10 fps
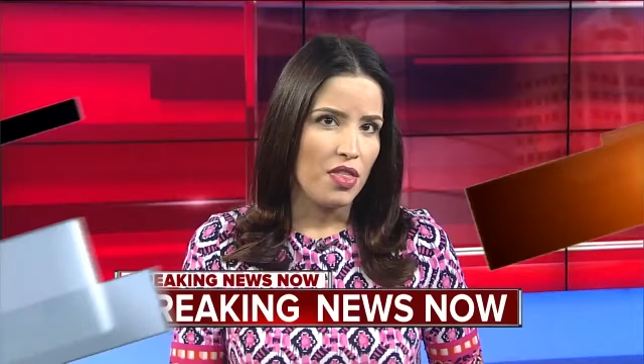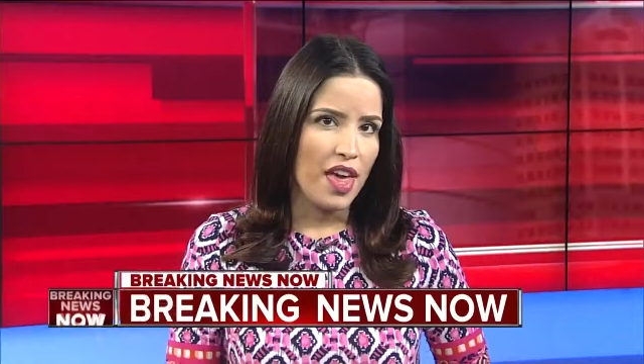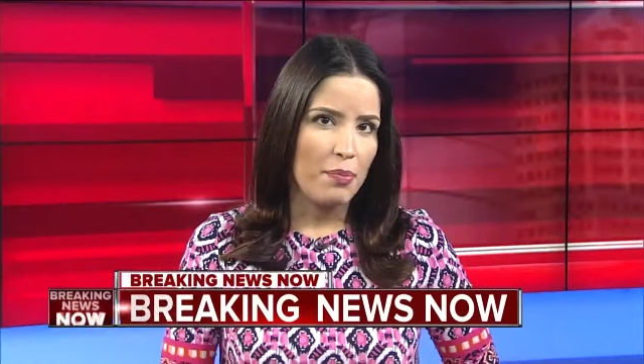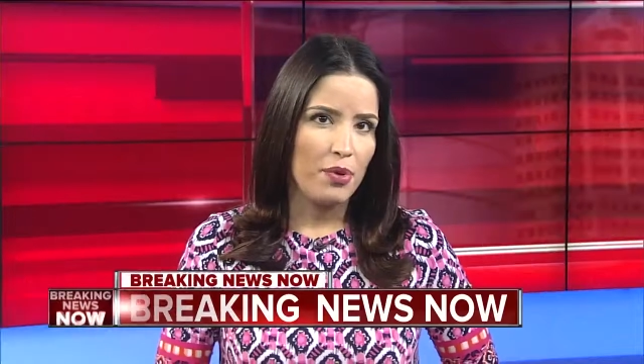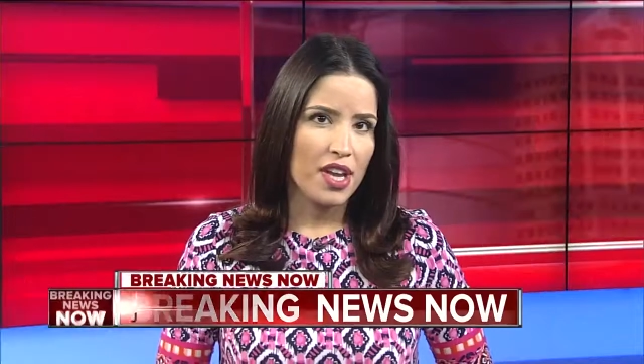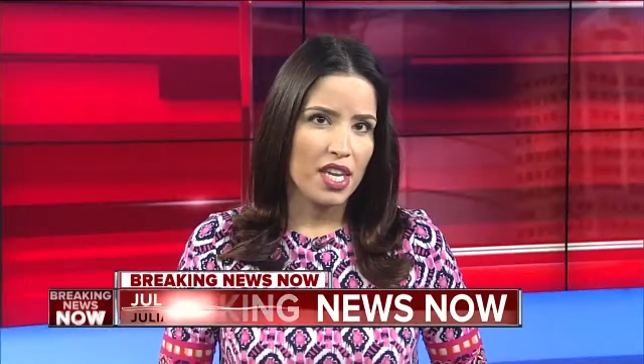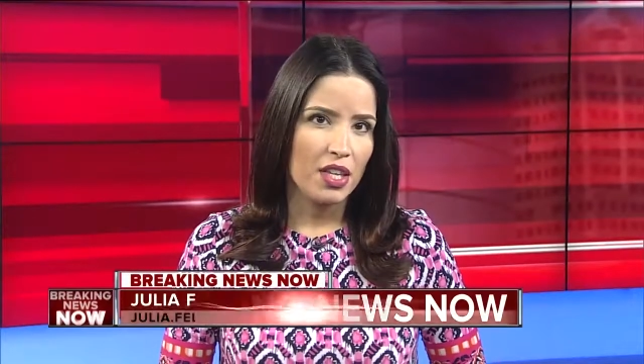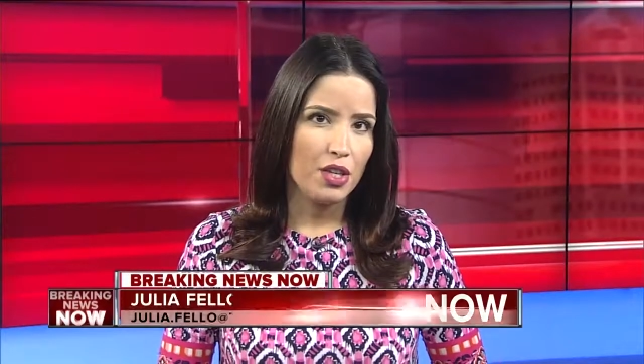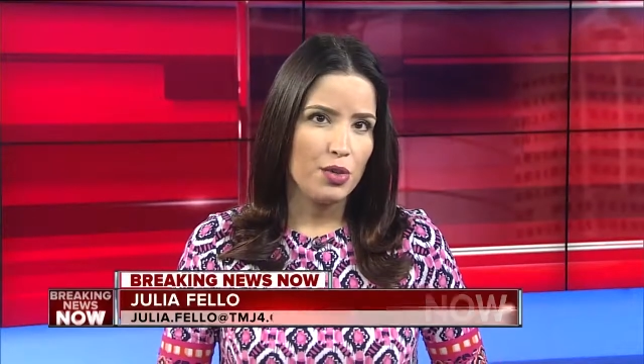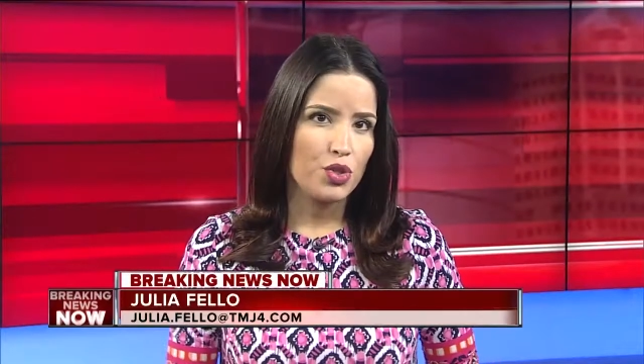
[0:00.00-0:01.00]
That
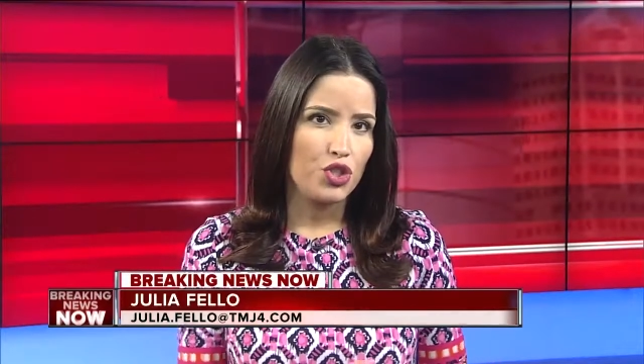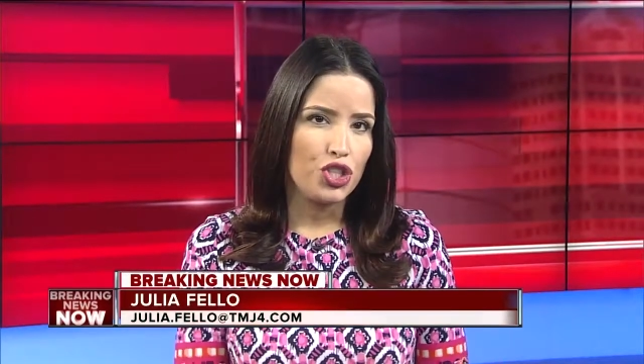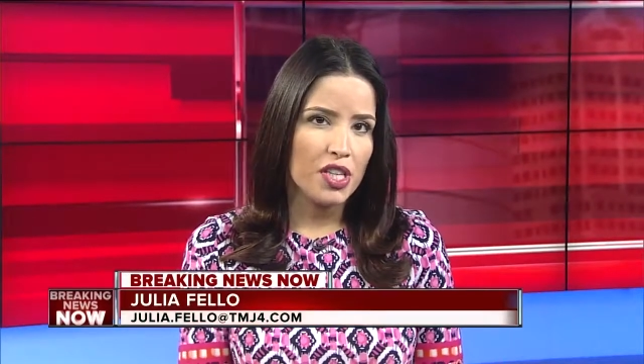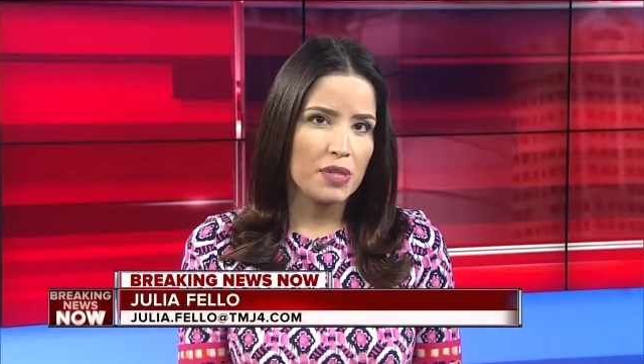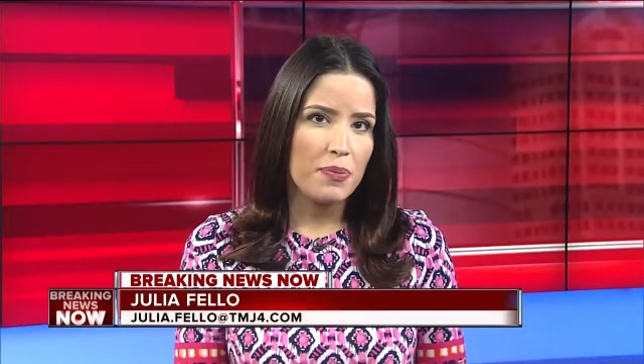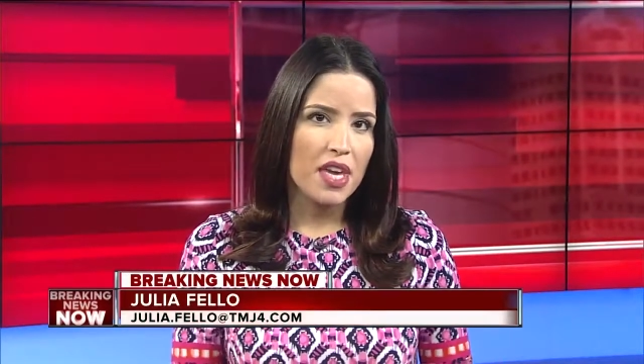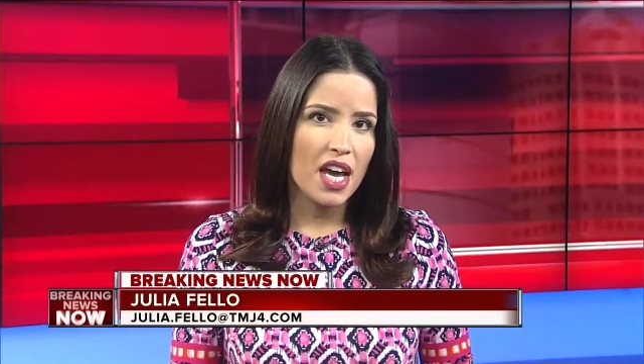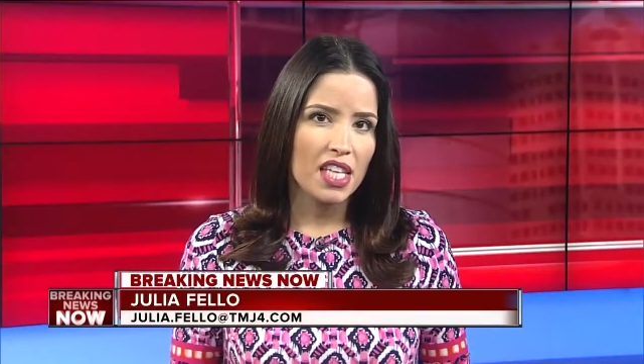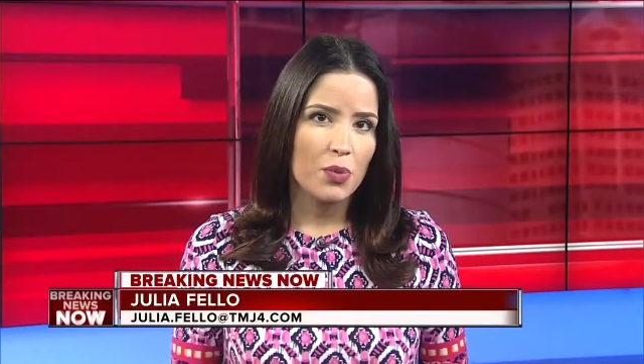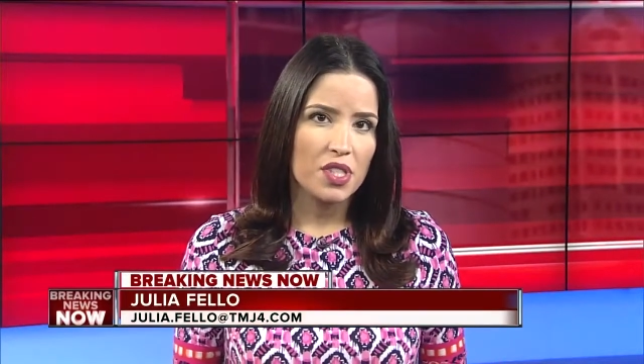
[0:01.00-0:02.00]
breaking news just
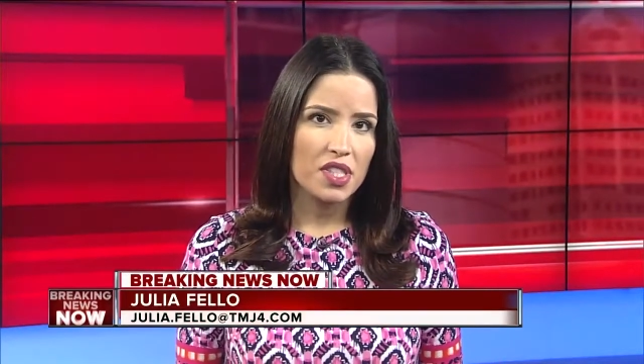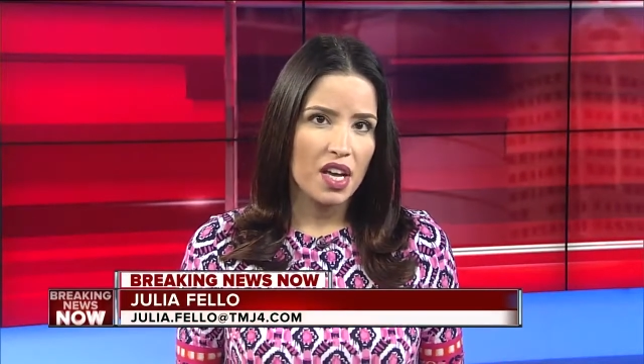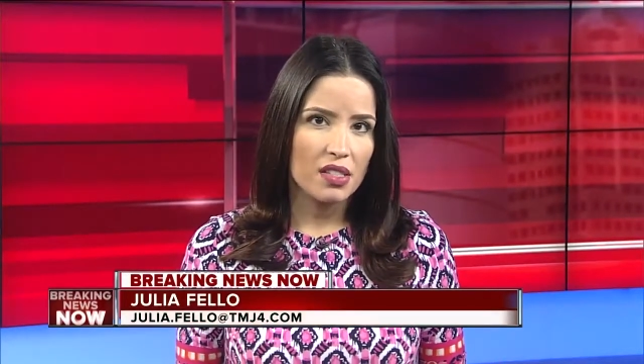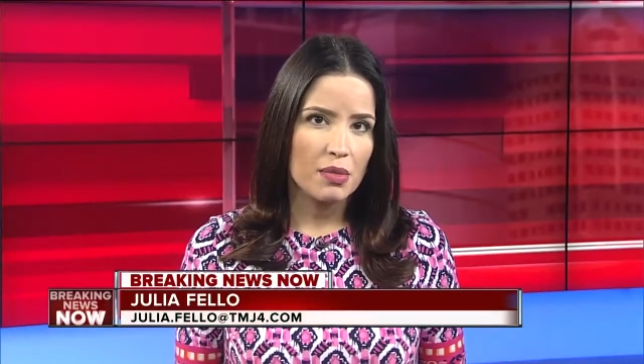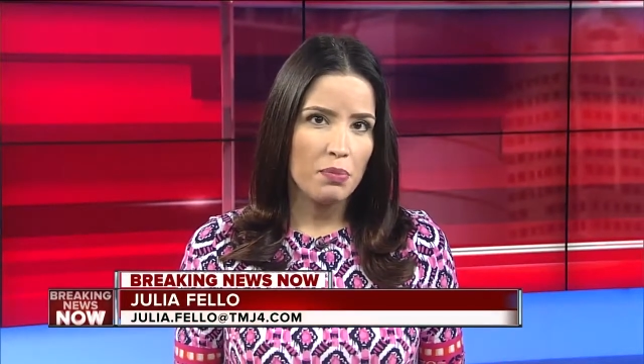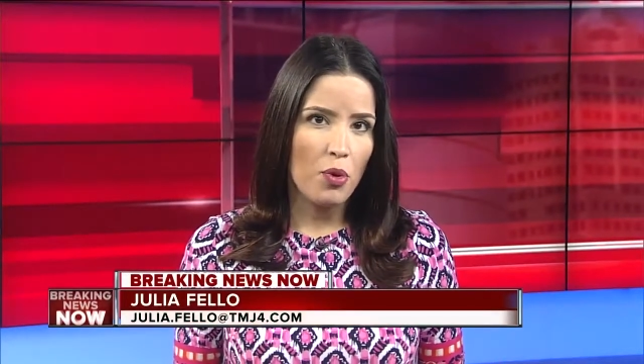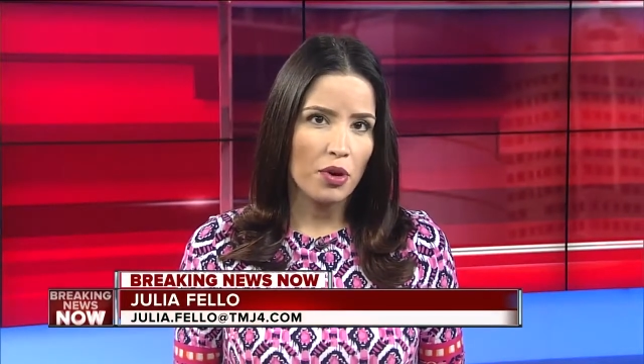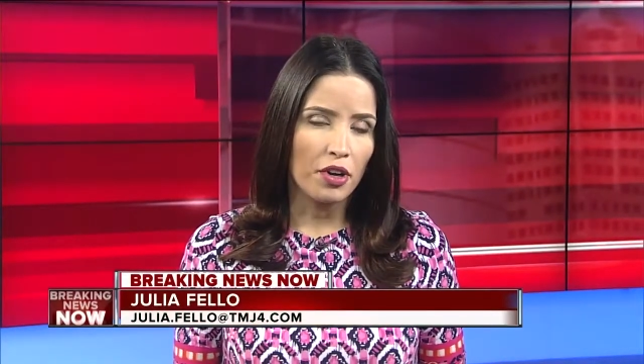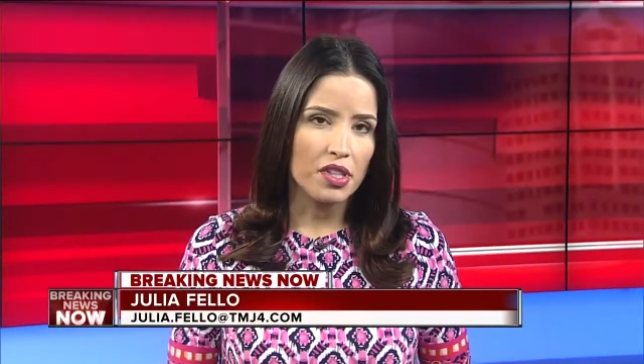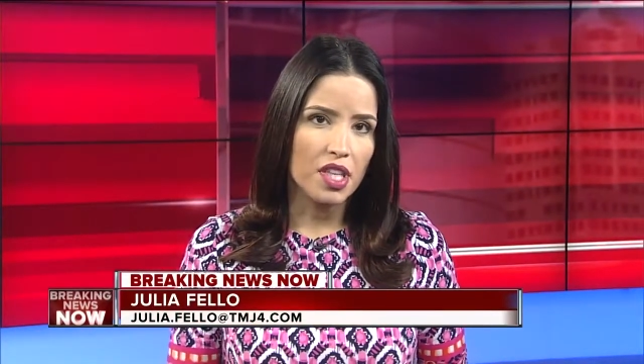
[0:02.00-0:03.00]
beyond the Wisconsin
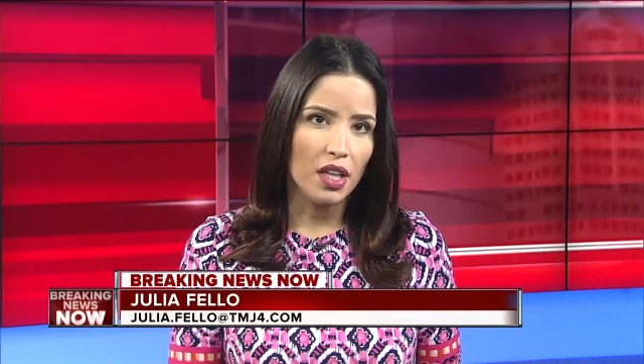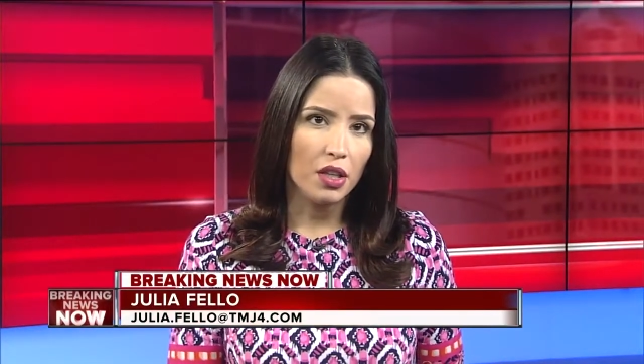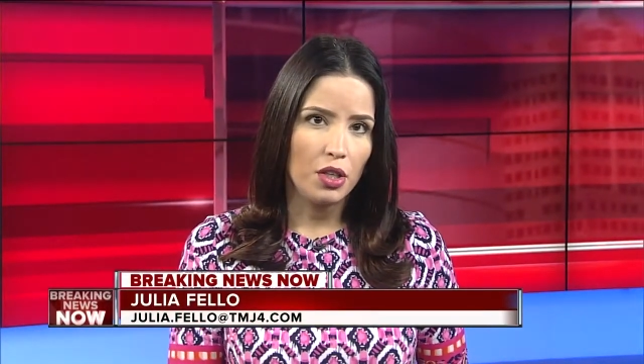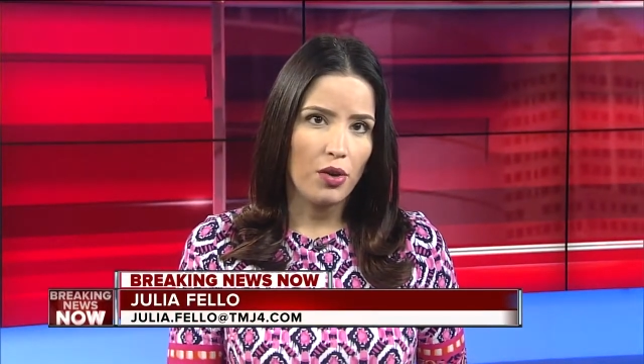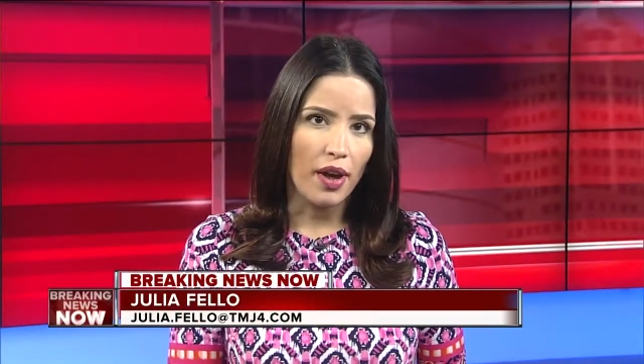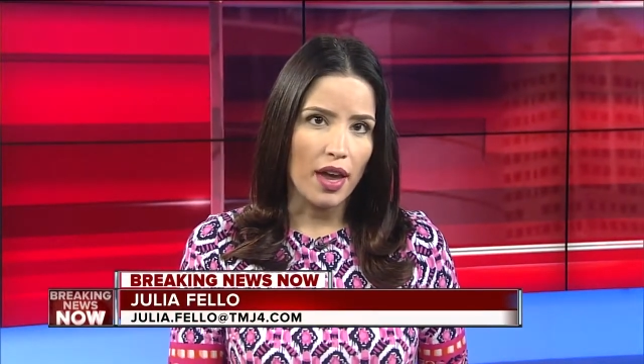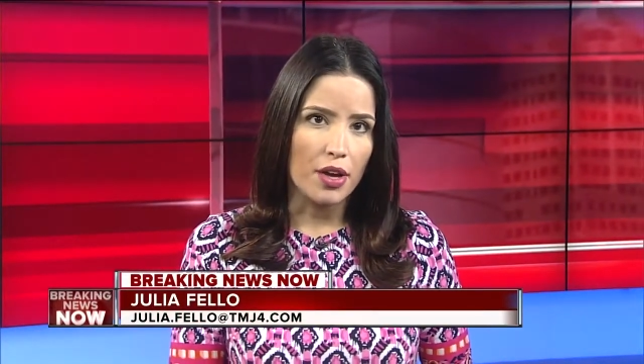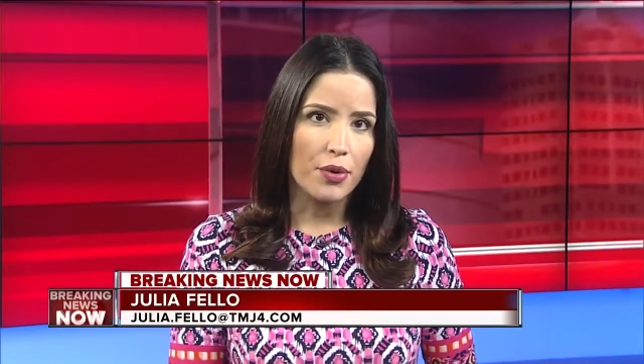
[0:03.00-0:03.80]
border into Illinois.